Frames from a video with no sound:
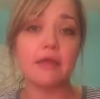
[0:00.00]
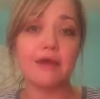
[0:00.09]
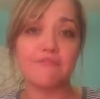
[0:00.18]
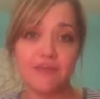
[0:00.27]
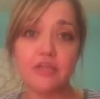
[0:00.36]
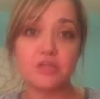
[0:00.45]

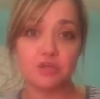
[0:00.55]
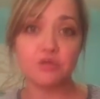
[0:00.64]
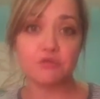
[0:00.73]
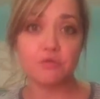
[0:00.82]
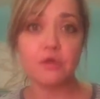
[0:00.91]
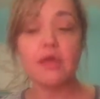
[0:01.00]
affect
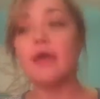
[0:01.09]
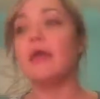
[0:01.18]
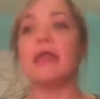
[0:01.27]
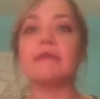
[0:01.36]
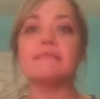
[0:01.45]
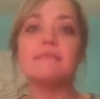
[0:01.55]
you.
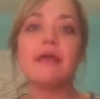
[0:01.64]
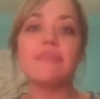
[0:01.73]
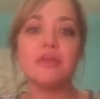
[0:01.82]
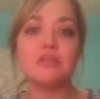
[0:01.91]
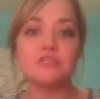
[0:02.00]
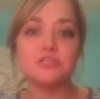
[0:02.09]
It has
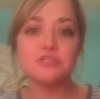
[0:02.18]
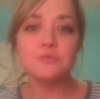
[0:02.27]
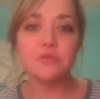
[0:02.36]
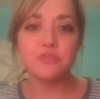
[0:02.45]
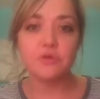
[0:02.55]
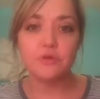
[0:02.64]
nothing to do
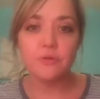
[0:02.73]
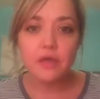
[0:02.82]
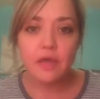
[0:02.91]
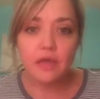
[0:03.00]
with you.